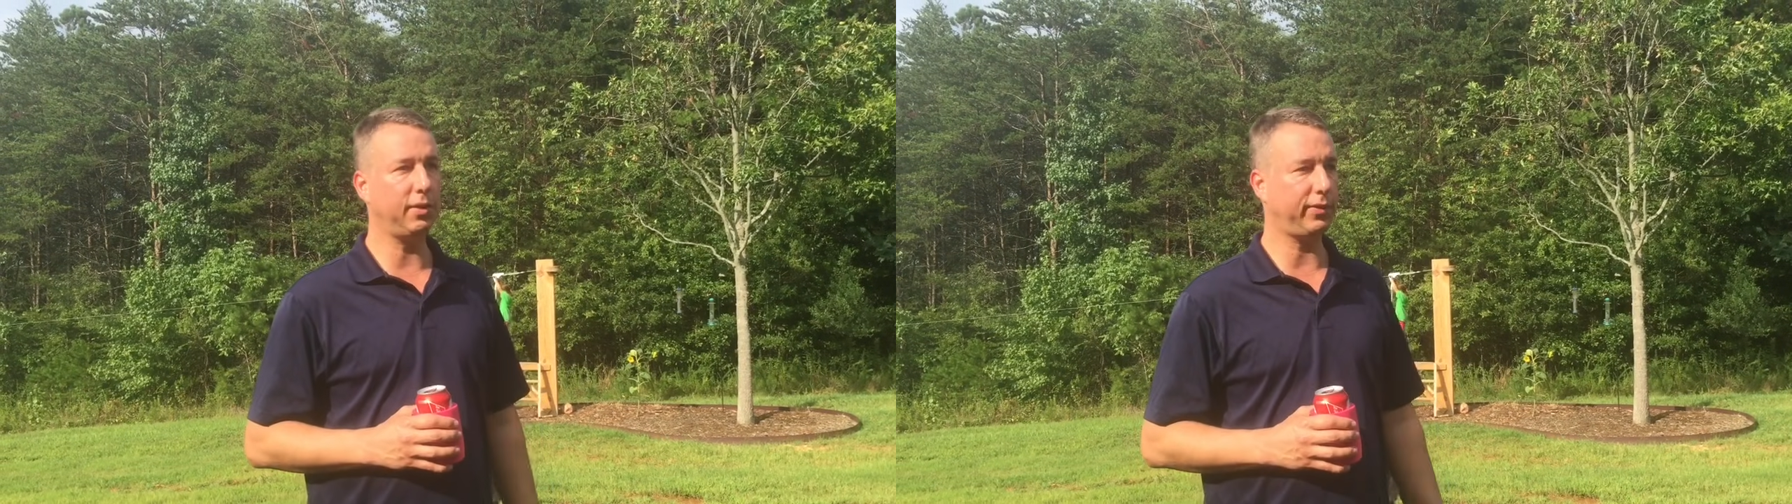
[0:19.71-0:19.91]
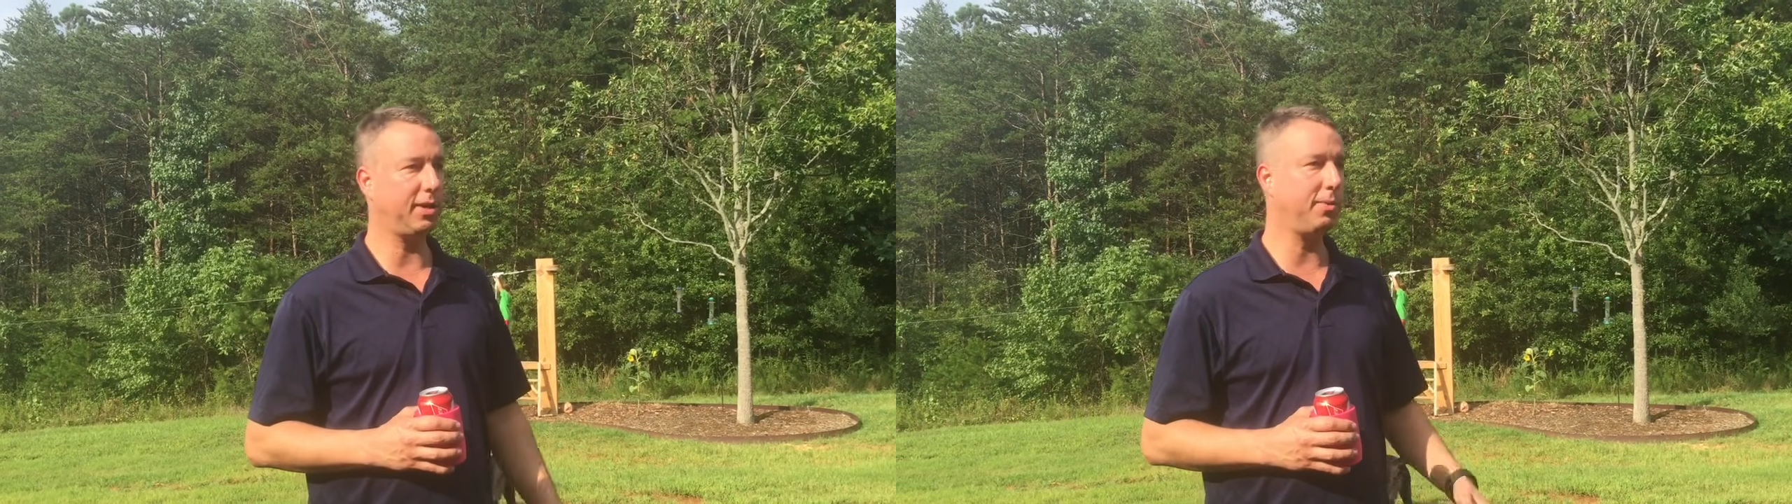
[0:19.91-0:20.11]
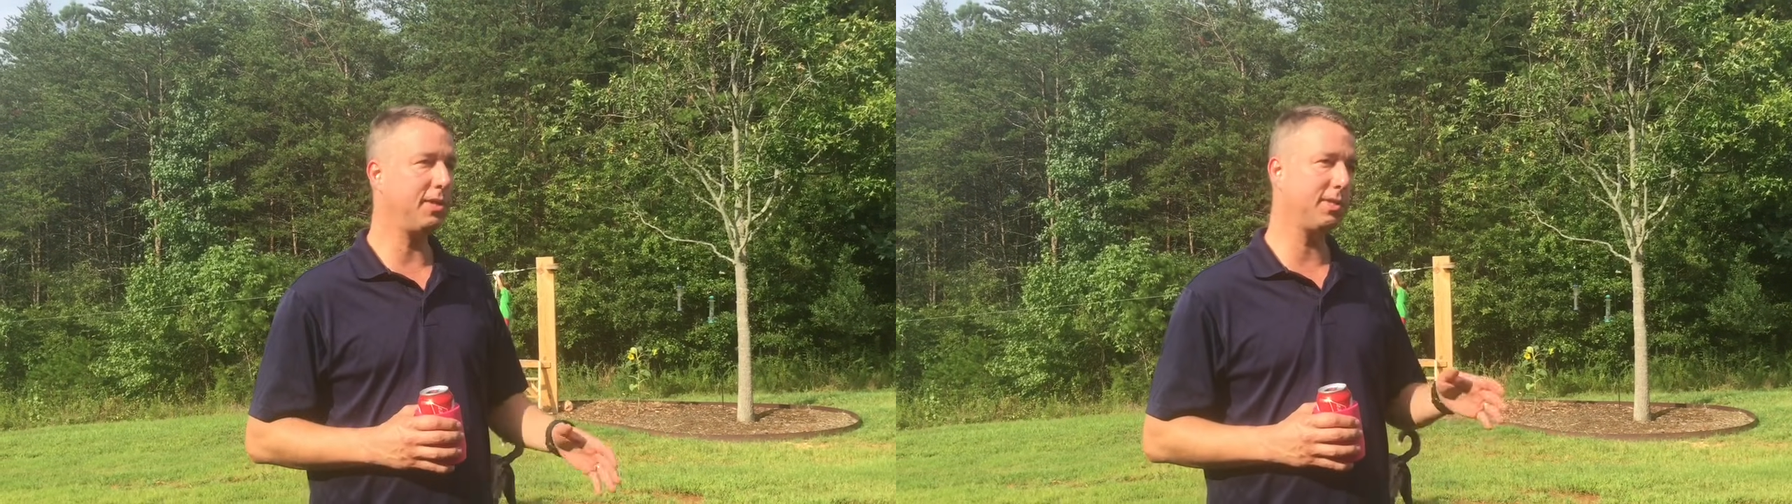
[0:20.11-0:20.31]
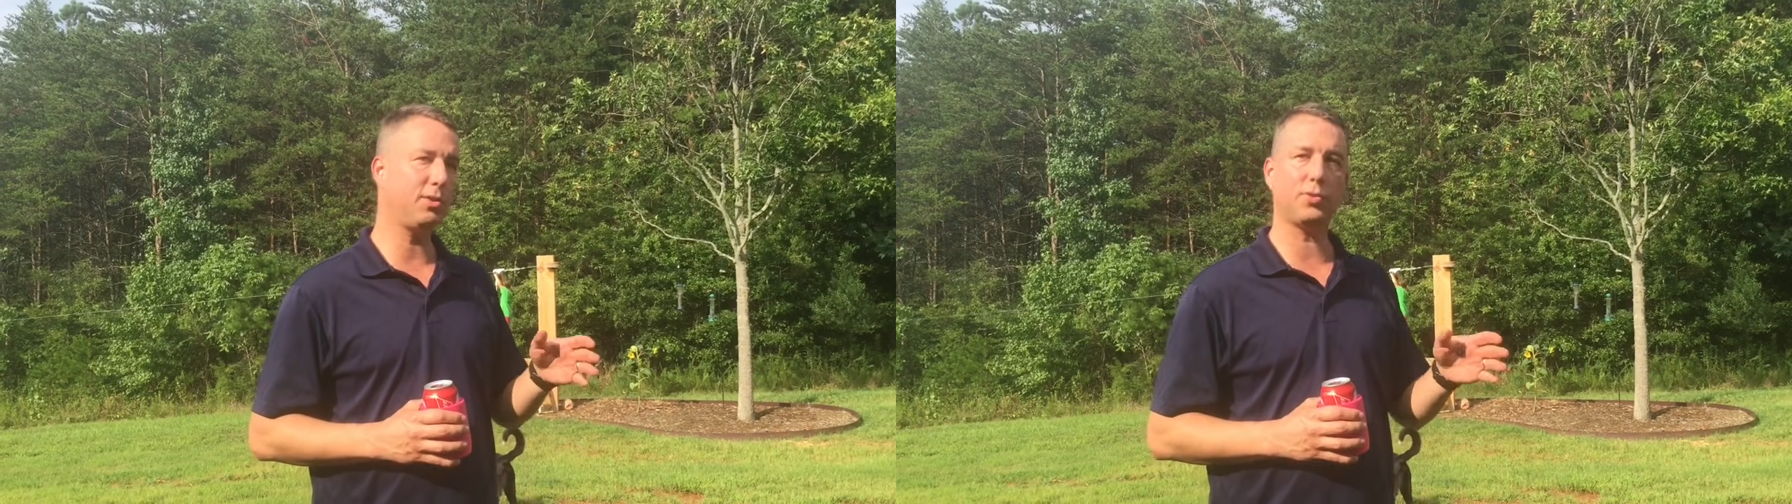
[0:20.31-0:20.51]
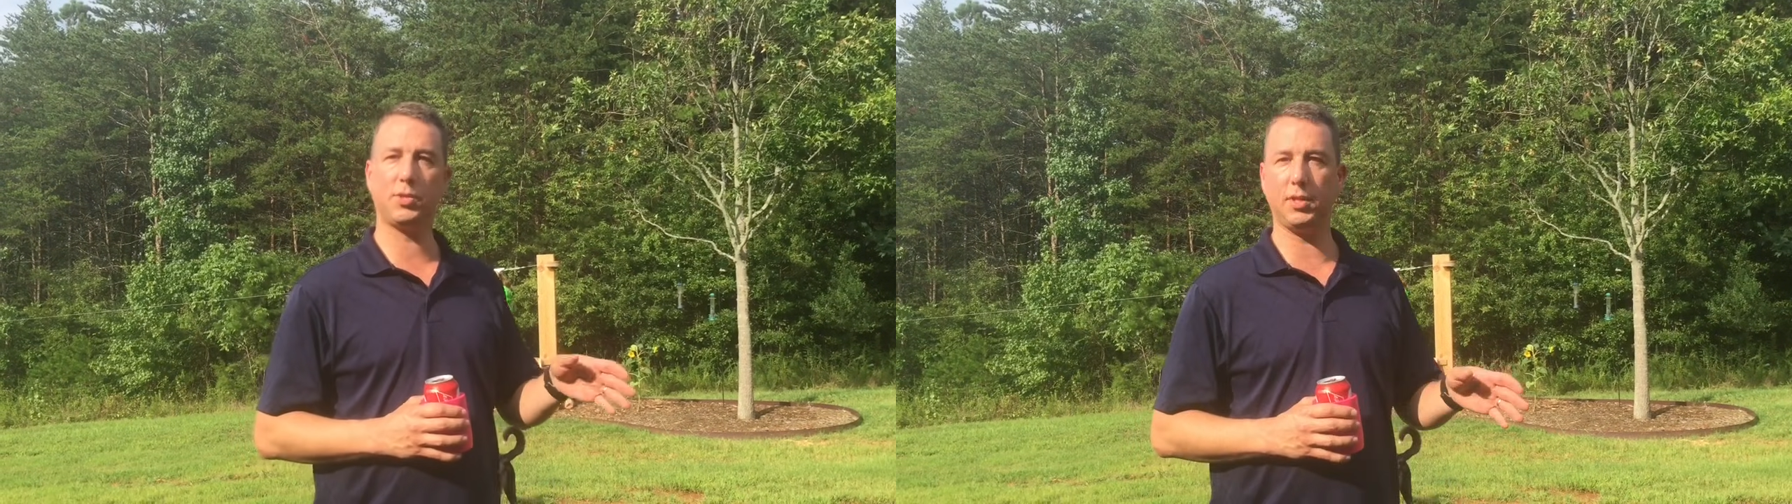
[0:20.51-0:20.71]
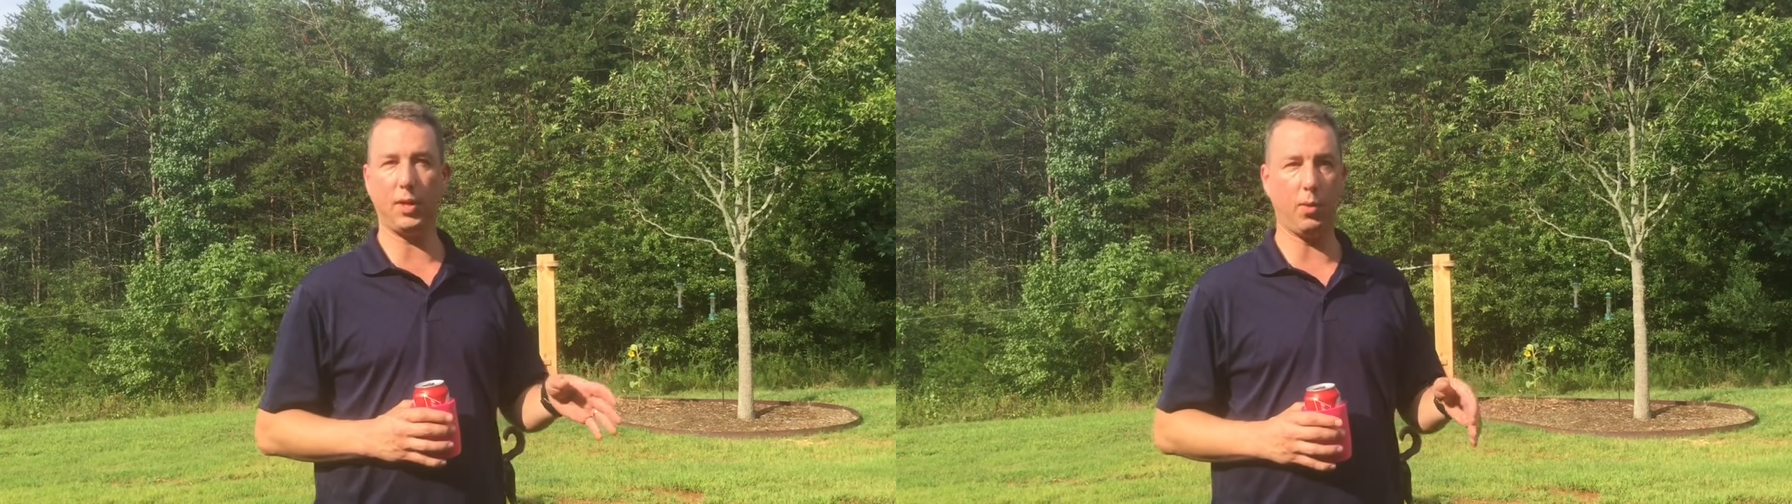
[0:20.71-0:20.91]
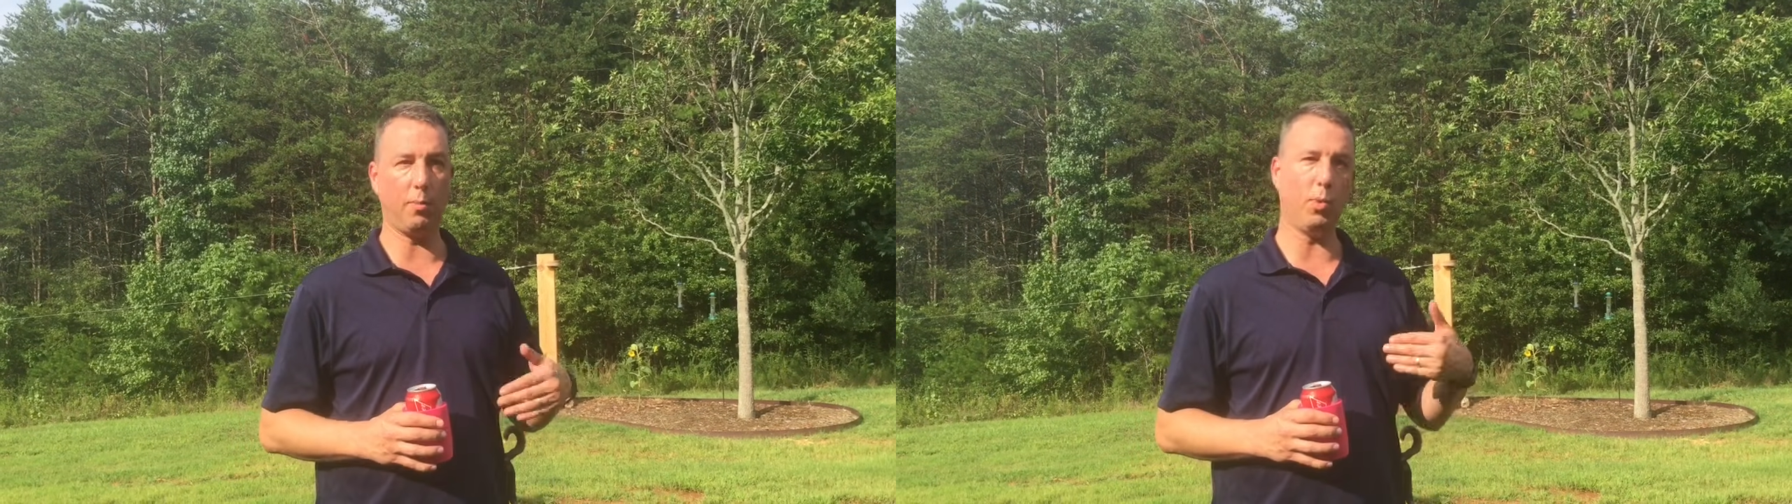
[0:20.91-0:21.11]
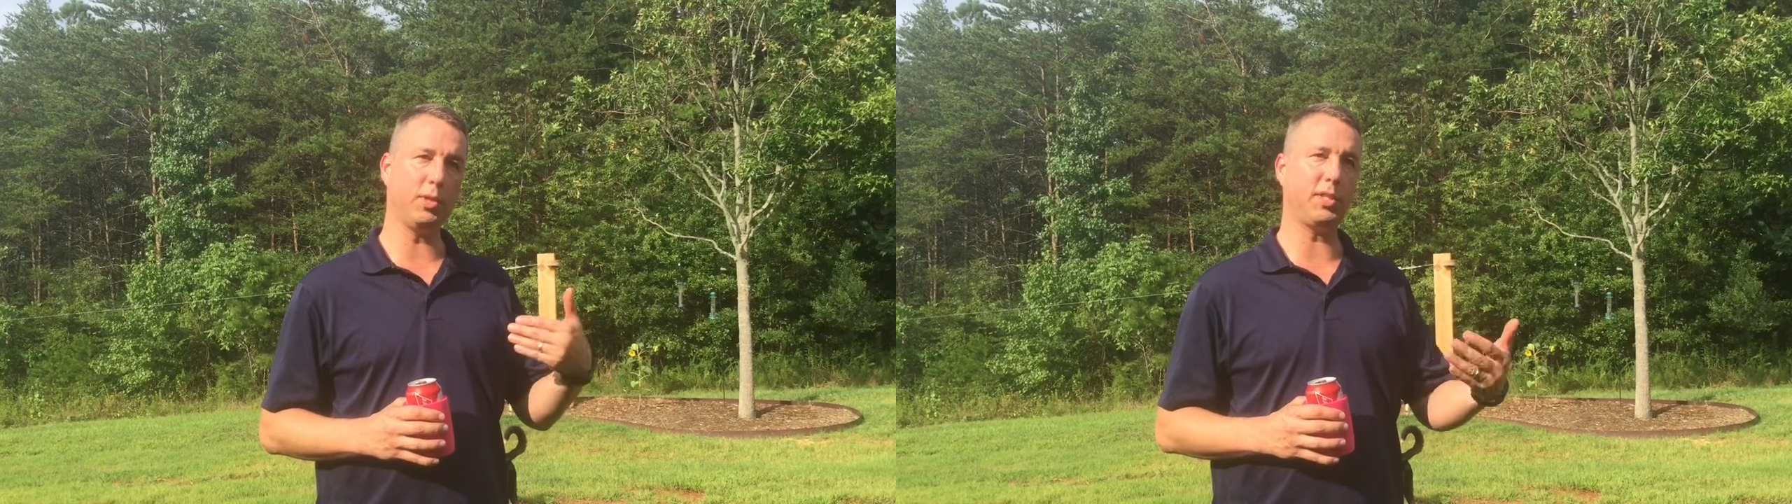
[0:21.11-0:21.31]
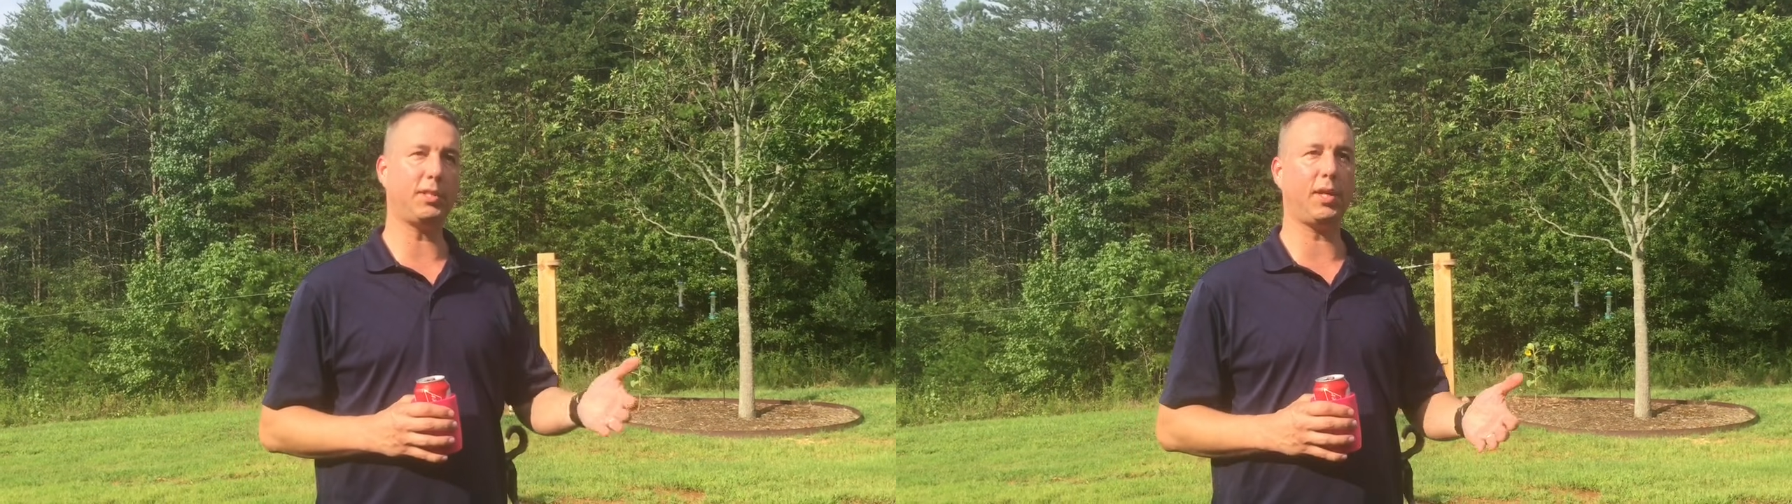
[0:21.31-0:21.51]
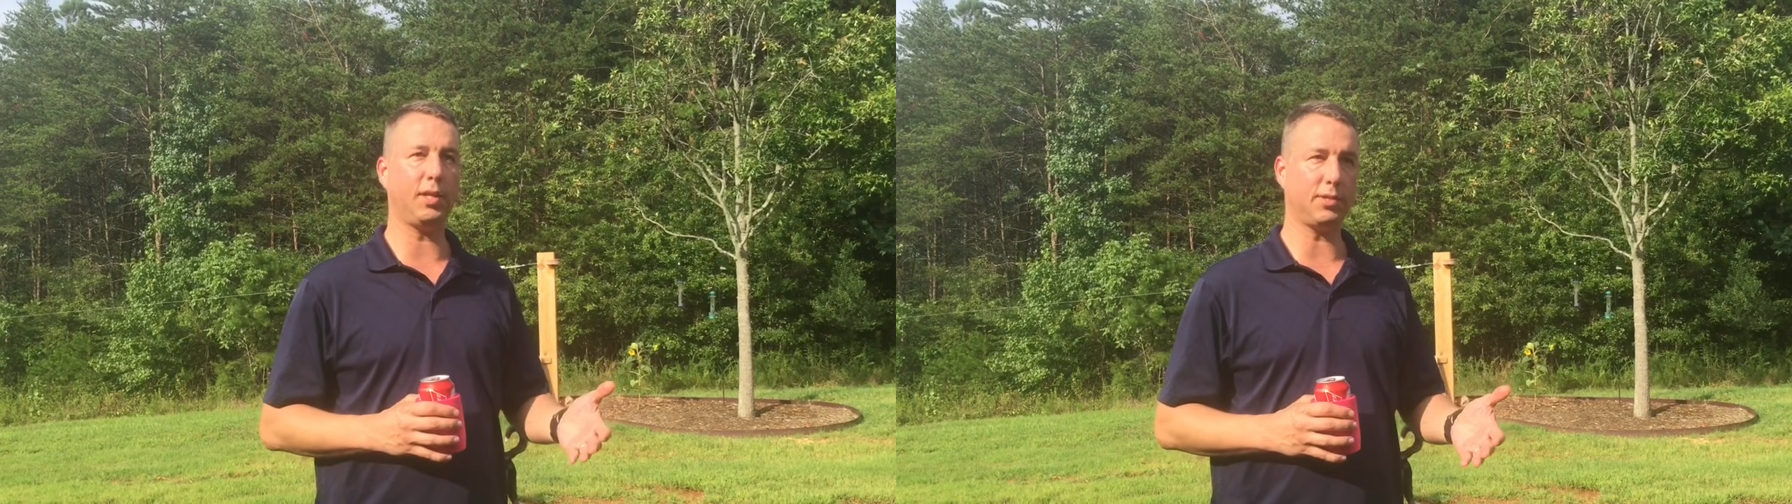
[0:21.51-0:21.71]
if anybody's interested and they want more
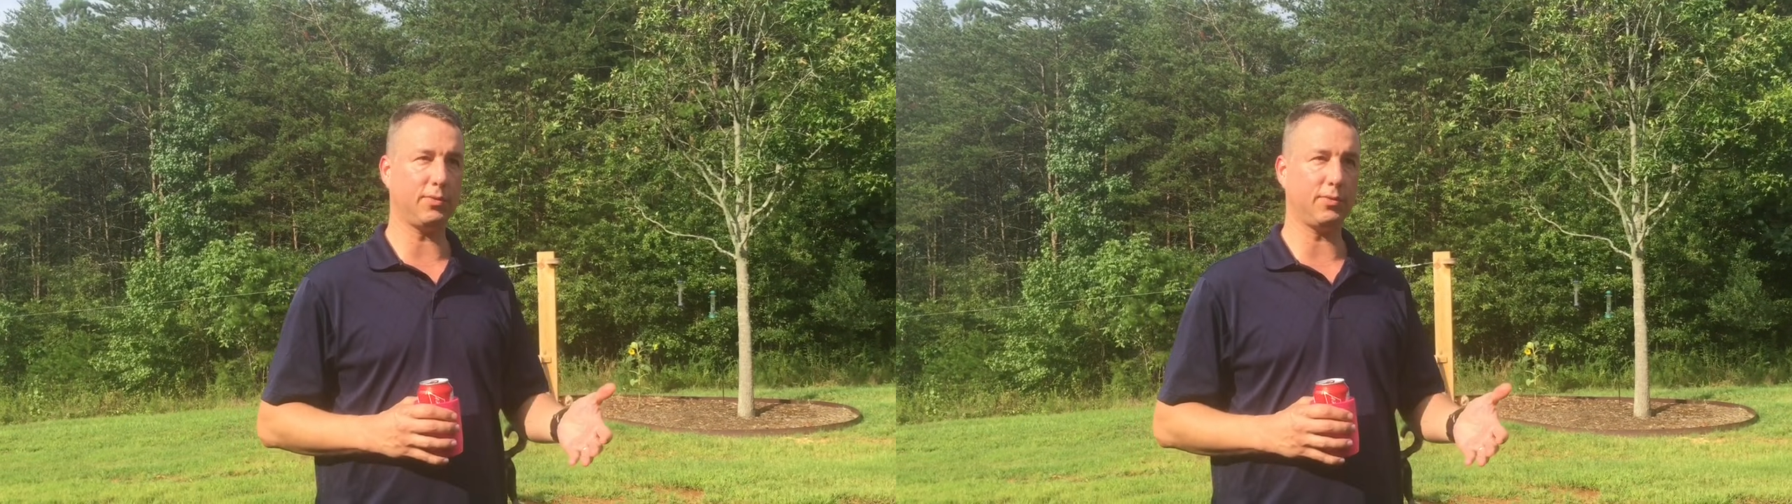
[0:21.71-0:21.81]
details